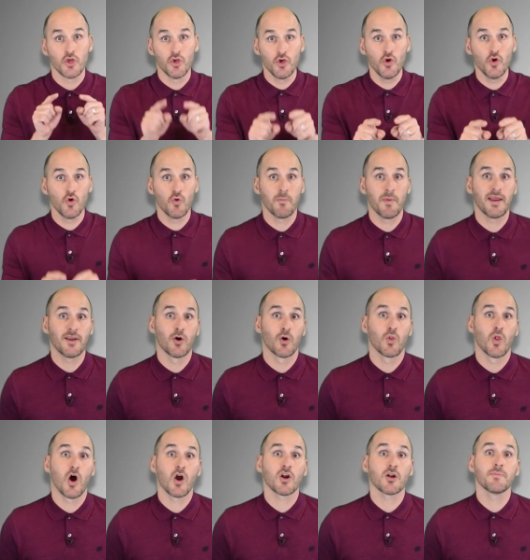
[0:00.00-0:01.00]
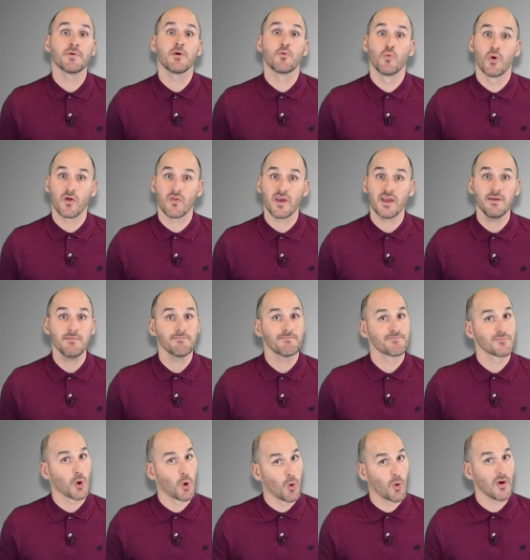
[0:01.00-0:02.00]
you may no longer be willing
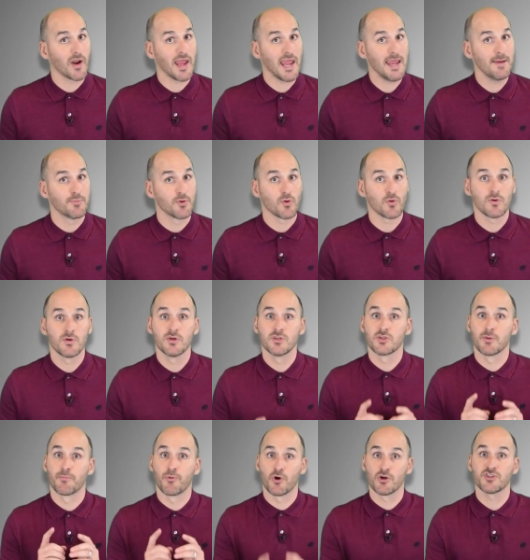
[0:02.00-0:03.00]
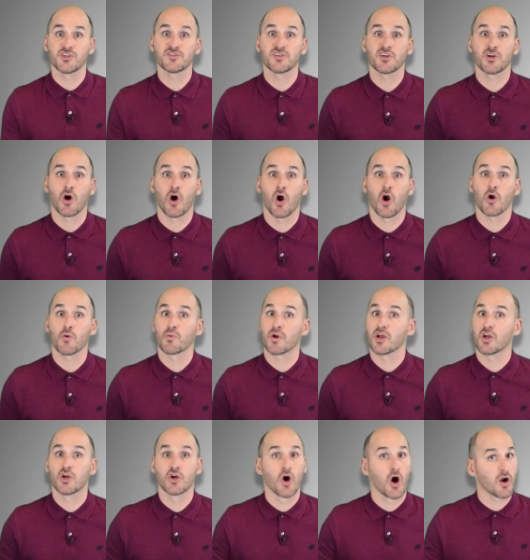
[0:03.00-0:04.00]
or able to purchase a car
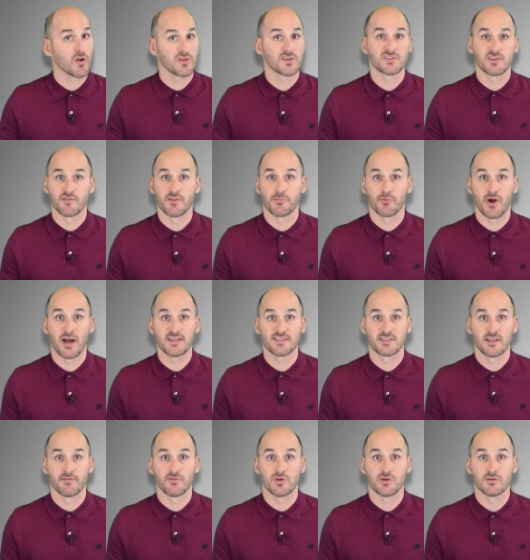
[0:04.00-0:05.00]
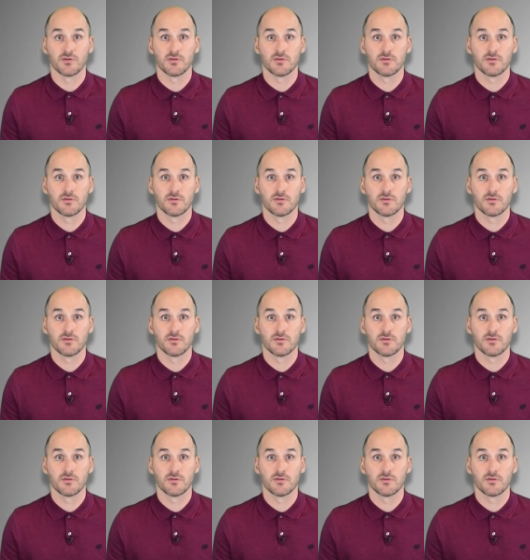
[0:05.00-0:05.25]
regardless of the price level.